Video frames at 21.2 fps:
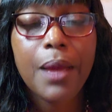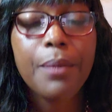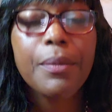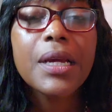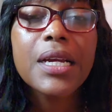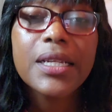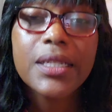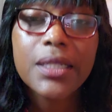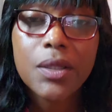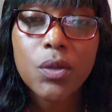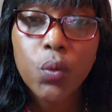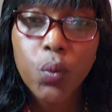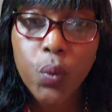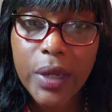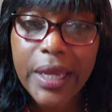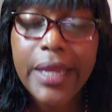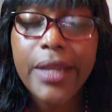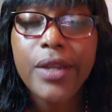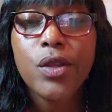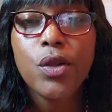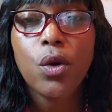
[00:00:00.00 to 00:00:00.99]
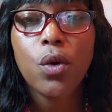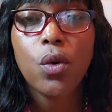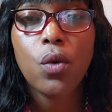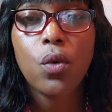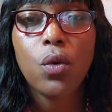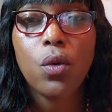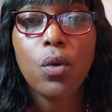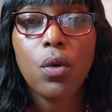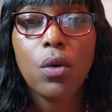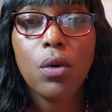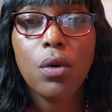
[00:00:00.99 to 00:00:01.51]
because we know
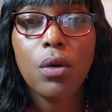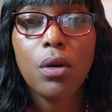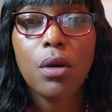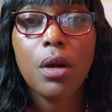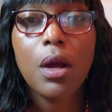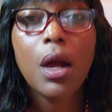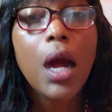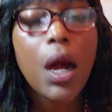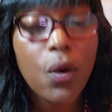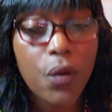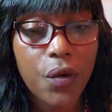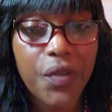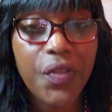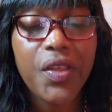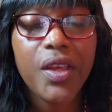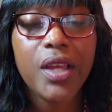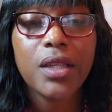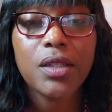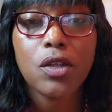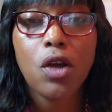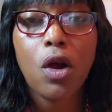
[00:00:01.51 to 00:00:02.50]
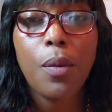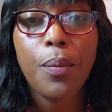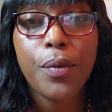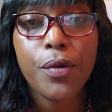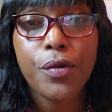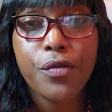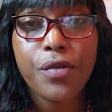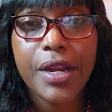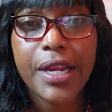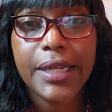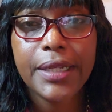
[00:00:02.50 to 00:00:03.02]
how things
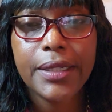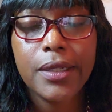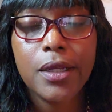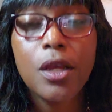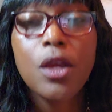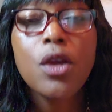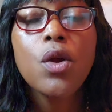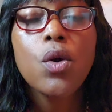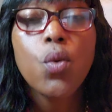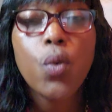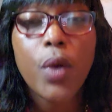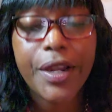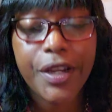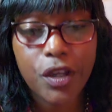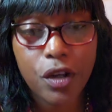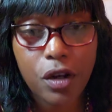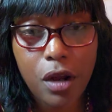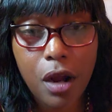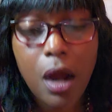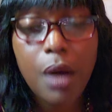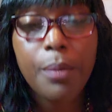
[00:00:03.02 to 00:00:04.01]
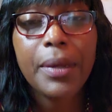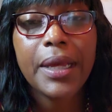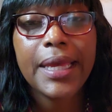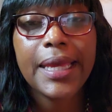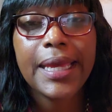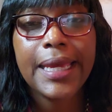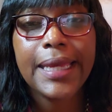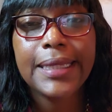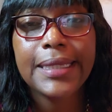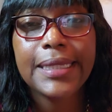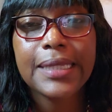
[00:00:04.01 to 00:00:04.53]
operate when you come
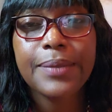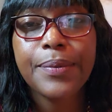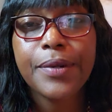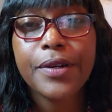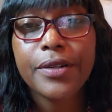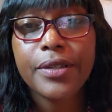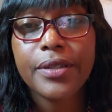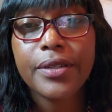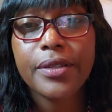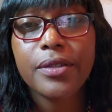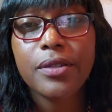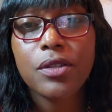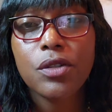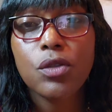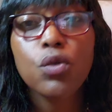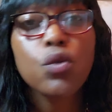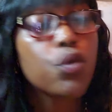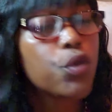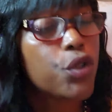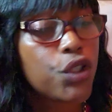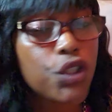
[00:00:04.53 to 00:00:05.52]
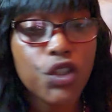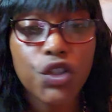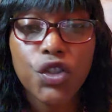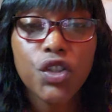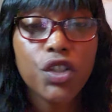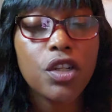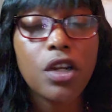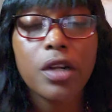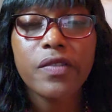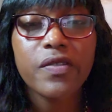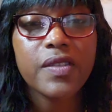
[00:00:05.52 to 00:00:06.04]
against persons who you
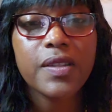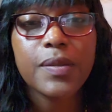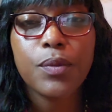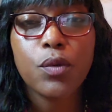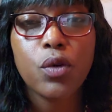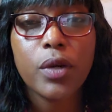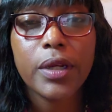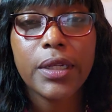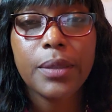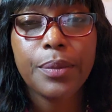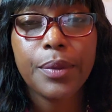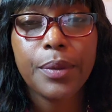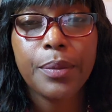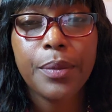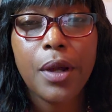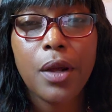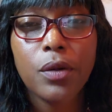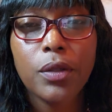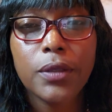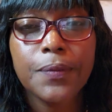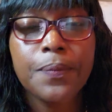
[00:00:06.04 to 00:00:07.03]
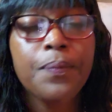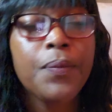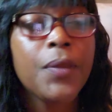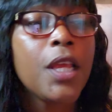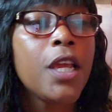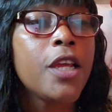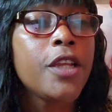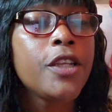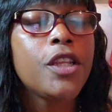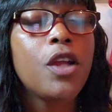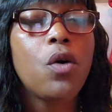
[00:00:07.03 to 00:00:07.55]
should not have spoken up about.
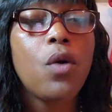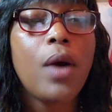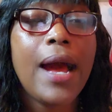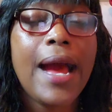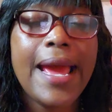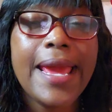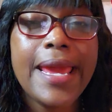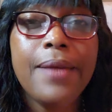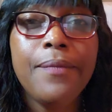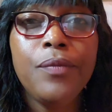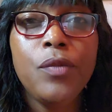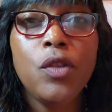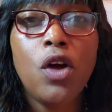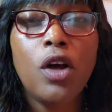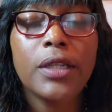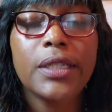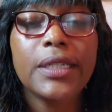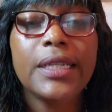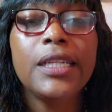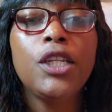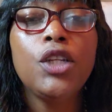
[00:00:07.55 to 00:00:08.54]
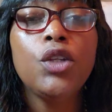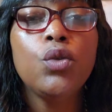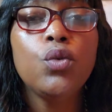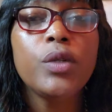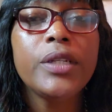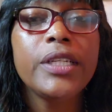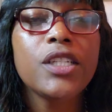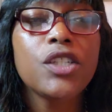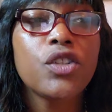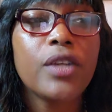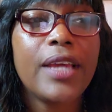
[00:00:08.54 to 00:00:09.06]
Now, I am not
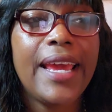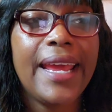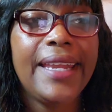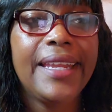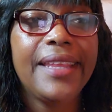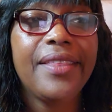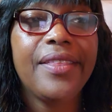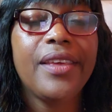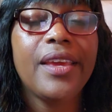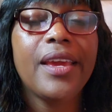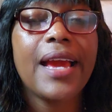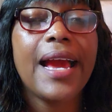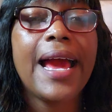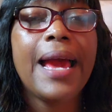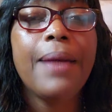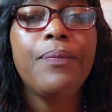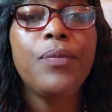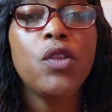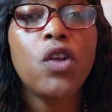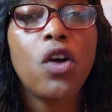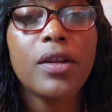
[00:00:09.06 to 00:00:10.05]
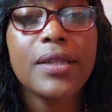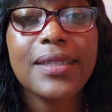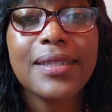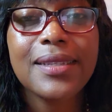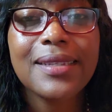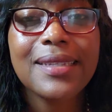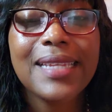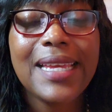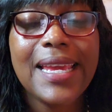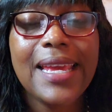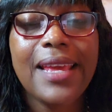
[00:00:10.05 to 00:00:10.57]
alluding to anything. I'm not
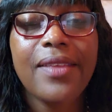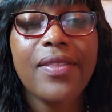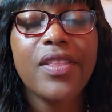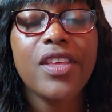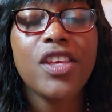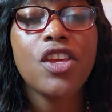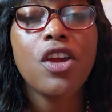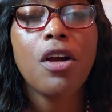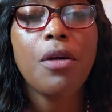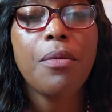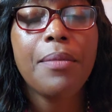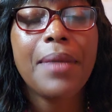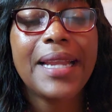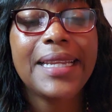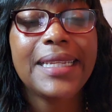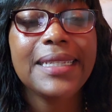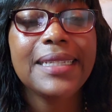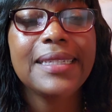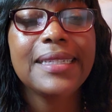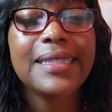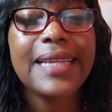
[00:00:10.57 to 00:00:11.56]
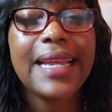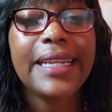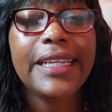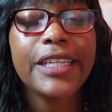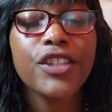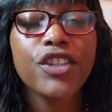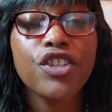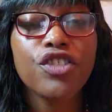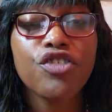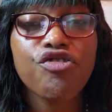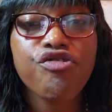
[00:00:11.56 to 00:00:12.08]
saying the young man is
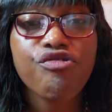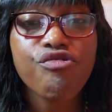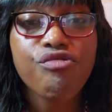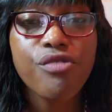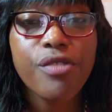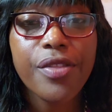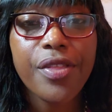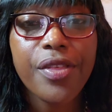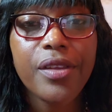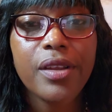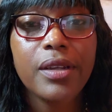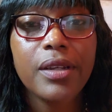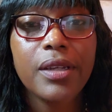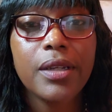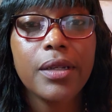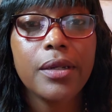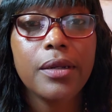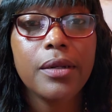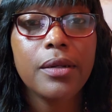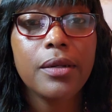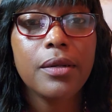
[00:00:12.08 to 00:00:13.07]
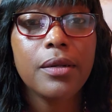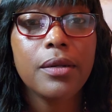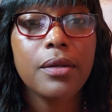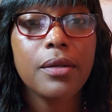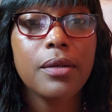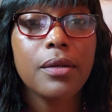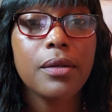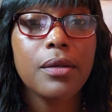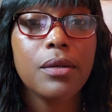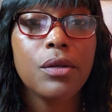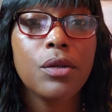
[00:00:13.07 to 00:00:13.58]
telling the truth,
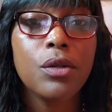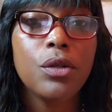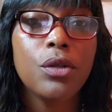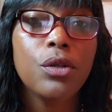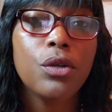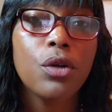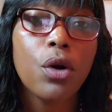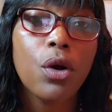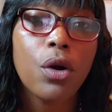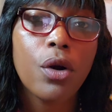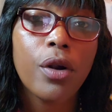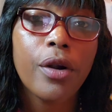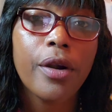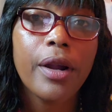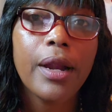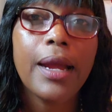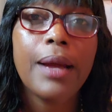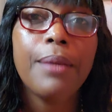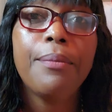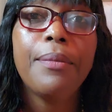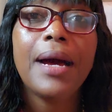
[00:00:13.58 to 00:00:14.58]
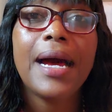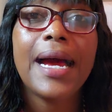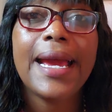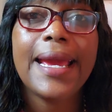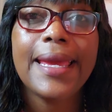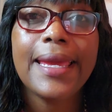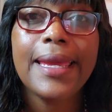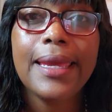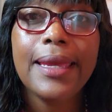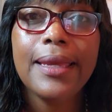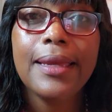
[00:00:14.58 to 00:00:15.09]
nor am
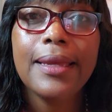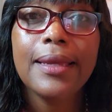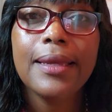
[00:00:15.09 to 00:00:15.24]
I